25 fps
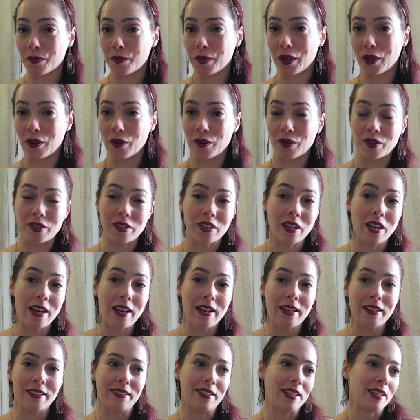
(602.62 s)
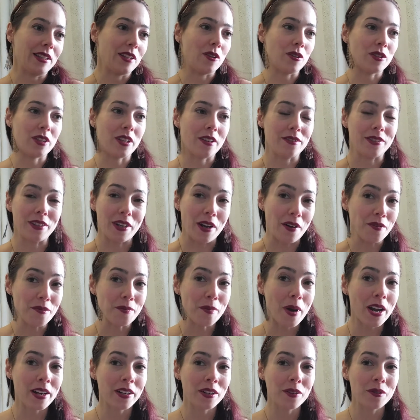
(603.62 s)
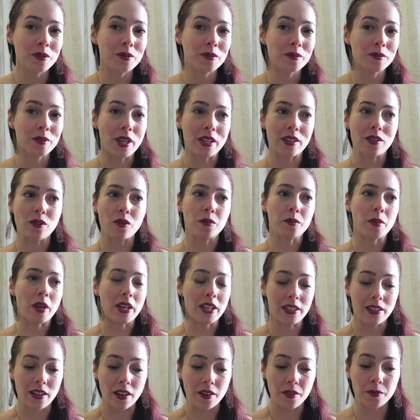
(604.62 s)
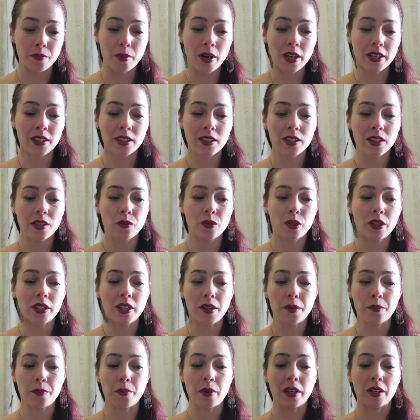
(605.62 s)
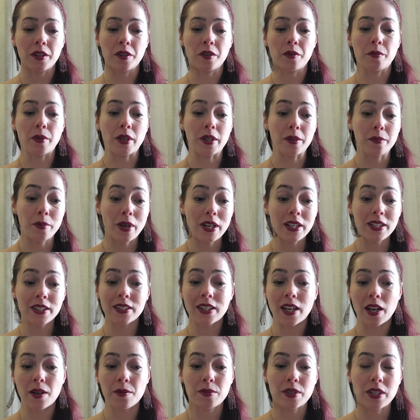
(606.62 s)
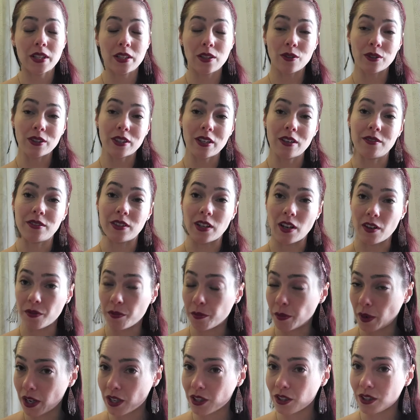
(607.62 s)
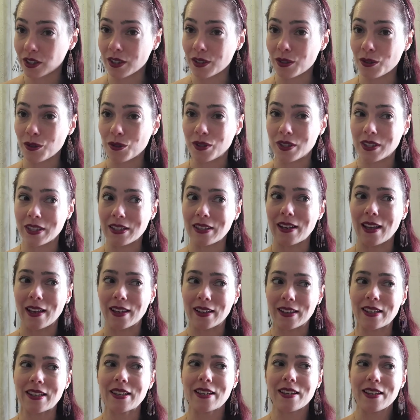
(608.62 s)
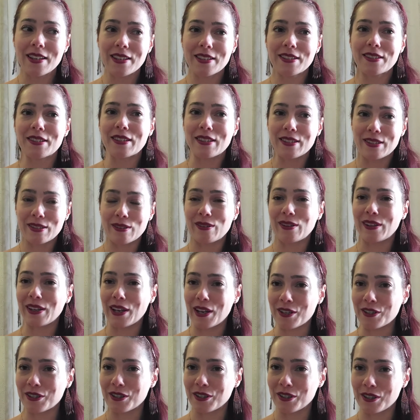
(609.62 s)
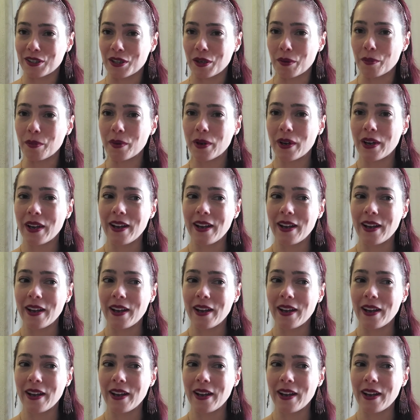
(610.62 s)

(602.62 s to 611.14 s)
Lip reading: because they don't have enough money, they don't make enough money with their partner. But many times they don't have enough patience to see, like, is this relationship